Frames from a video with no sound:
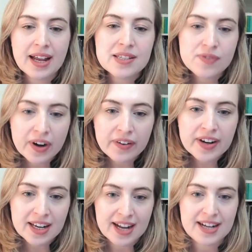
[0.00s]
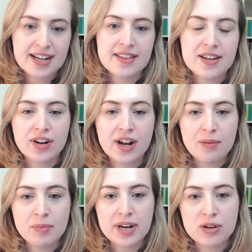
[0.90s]
It's very likely that your
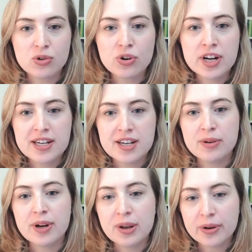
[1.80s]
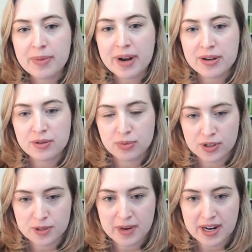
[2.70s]
company already knew a lot about your
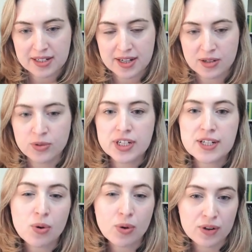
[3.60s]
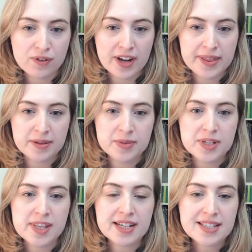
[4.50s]
prospect in order to qualify them
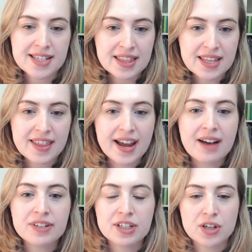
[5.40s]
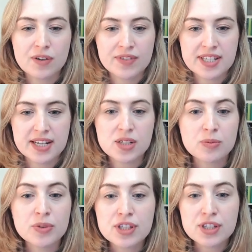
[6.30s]
to the extent that they're having a conversation
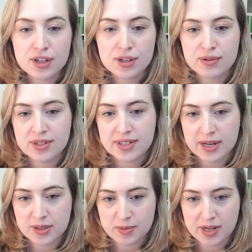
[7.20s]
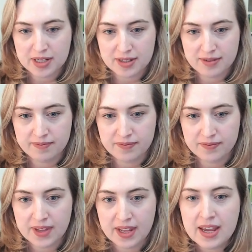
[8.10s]
with you, the salesperson.
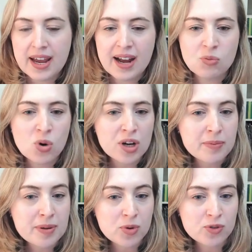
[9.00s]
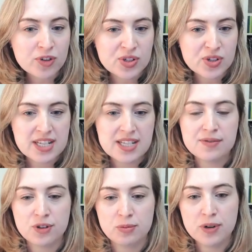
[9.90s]
And what could be more frustrating
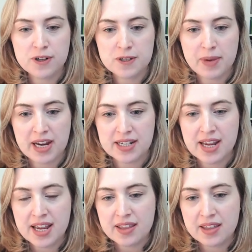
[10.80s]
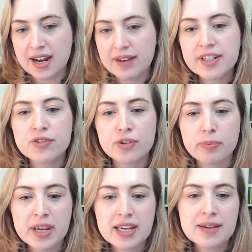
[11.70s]
for a prospect than having to
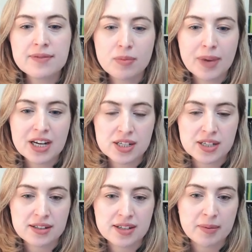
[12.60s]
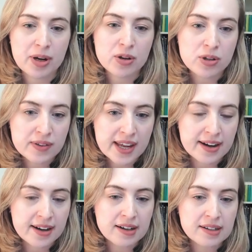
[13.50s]
repeat information about who they
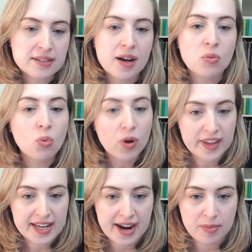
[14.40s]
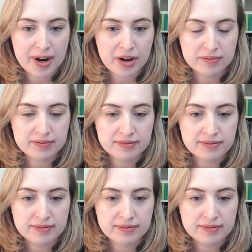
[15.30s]
are and what they care about?